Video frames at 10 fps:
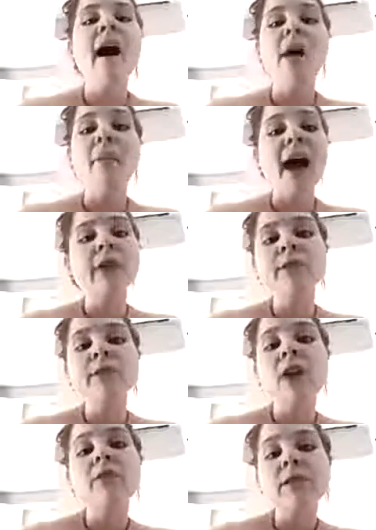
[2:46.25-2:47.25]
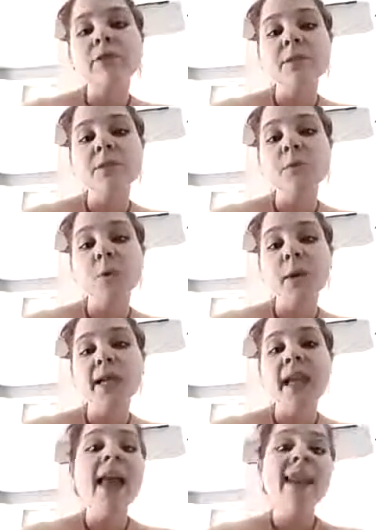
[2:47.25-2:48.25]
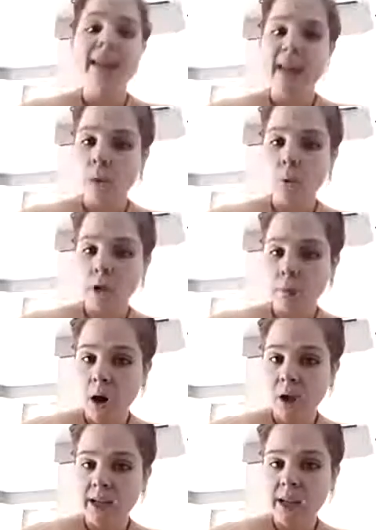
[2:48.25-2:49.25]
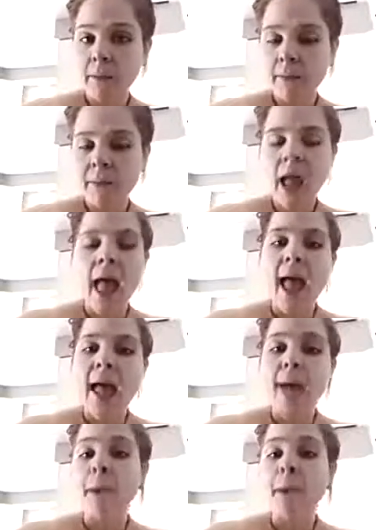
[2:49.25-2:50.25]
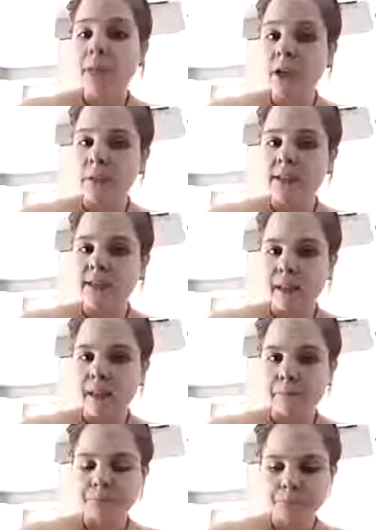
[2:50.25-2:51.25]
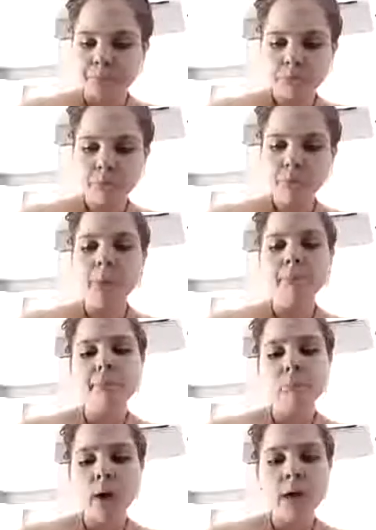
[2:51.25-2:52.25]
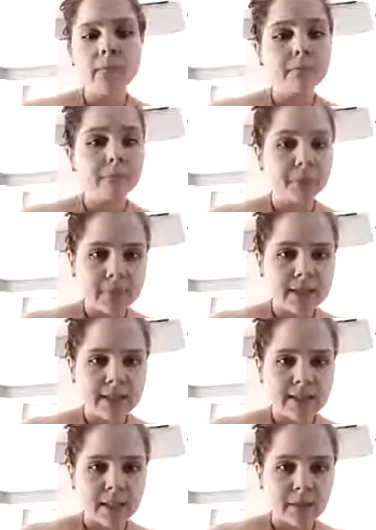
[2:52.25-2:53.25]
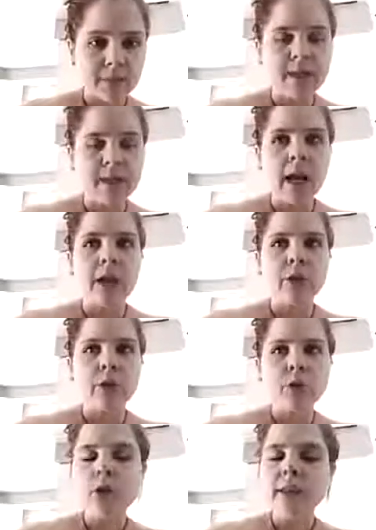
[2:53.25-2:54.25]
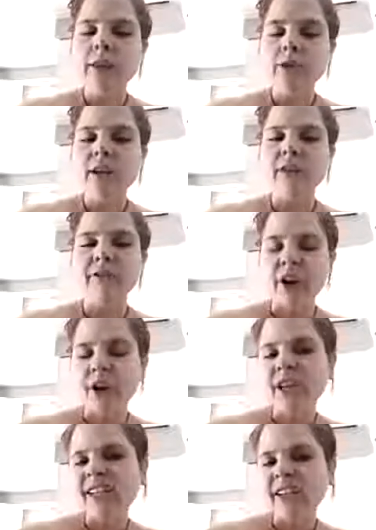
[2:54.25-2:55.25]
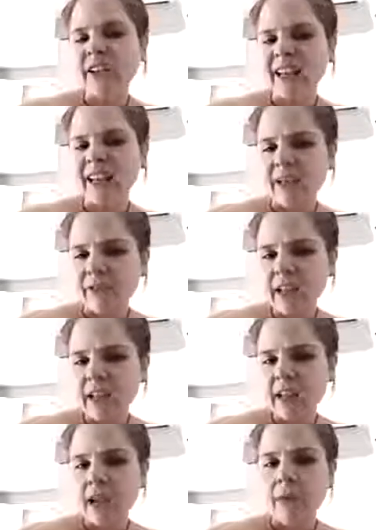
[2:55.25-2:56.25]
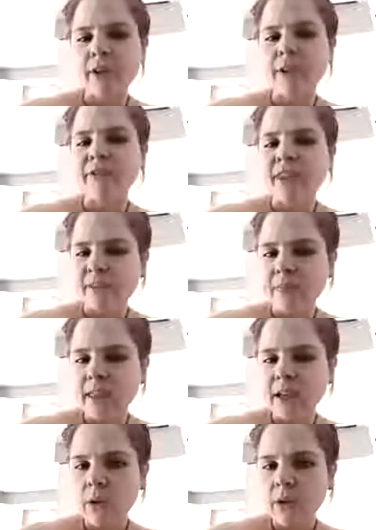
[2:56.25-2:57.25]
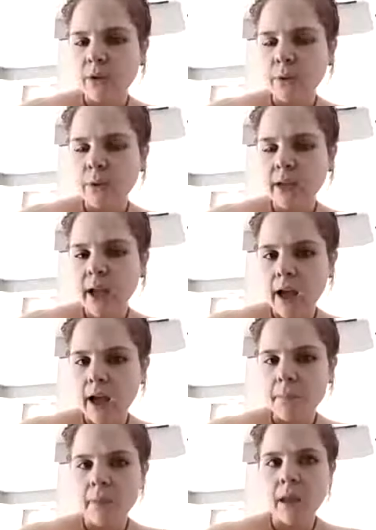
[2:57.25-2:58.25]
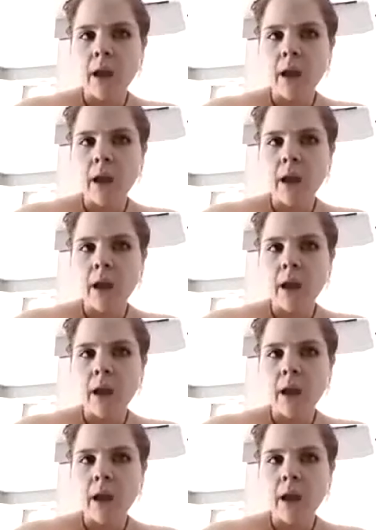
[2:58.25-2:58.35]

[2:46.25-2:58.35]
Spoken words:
How do you tell the difference between network marketing and a pyramid scheme? Well, pyramid schemes, usually there's a very significant upfront investment that you have to put up.